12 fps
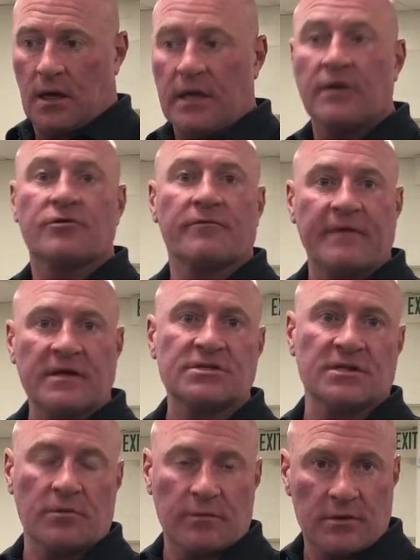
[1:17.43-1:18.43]

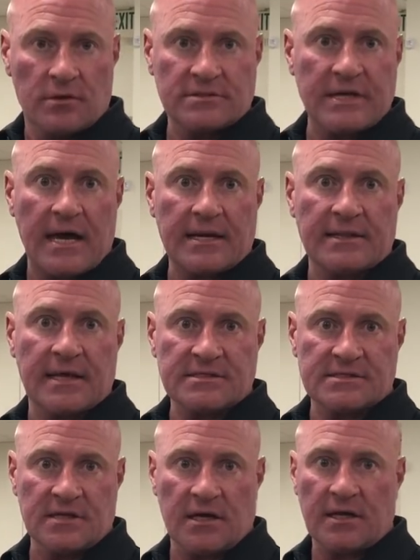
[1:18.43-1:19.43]
intervention that we looked at in that
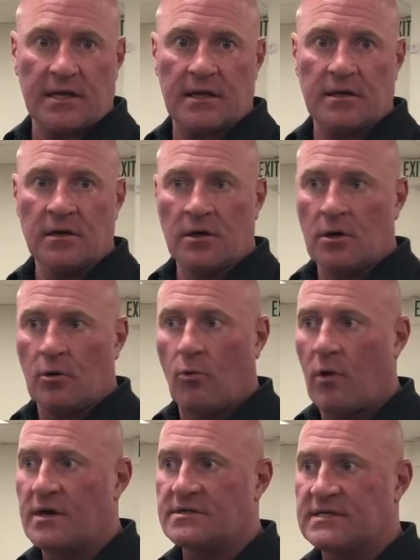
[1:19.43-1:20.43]
study
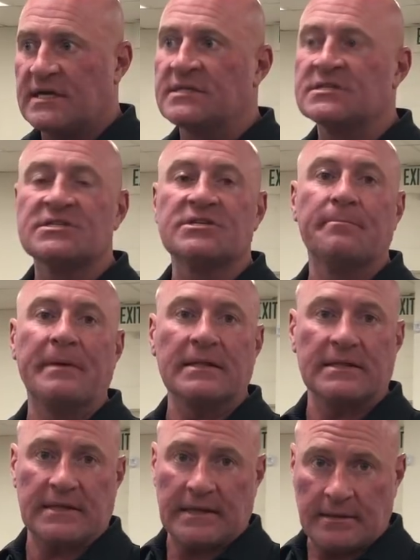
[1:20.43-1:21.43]
was
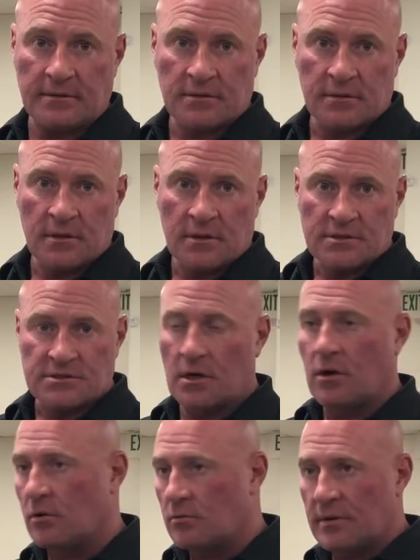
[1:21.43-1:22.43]
instability.
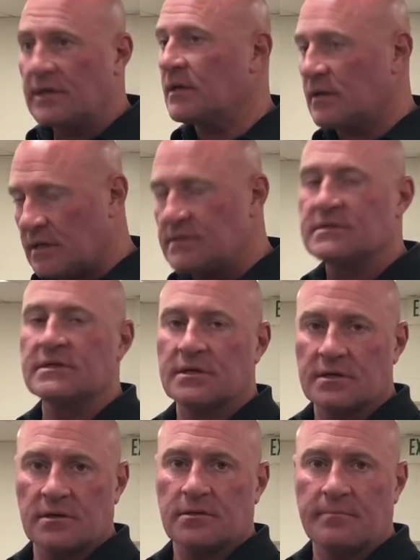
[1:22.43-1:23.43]
So easy
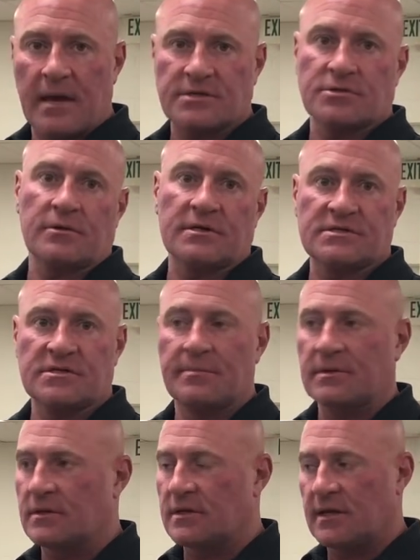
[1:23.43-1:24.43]
to measure
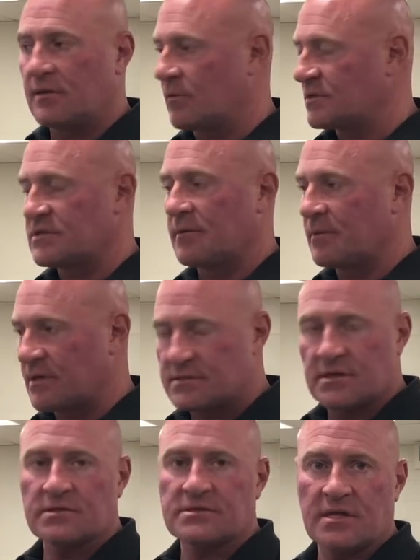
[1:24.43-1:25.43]
instability, and when somebody's
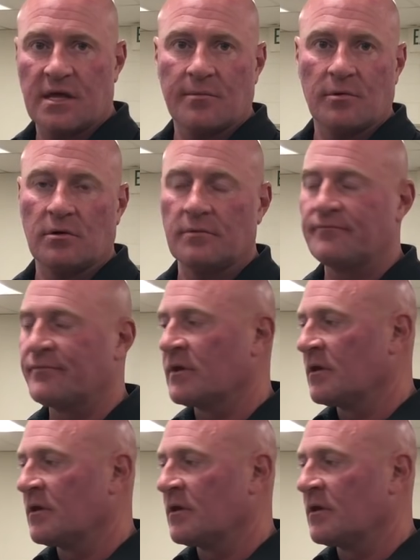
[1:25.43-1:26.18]
unstable,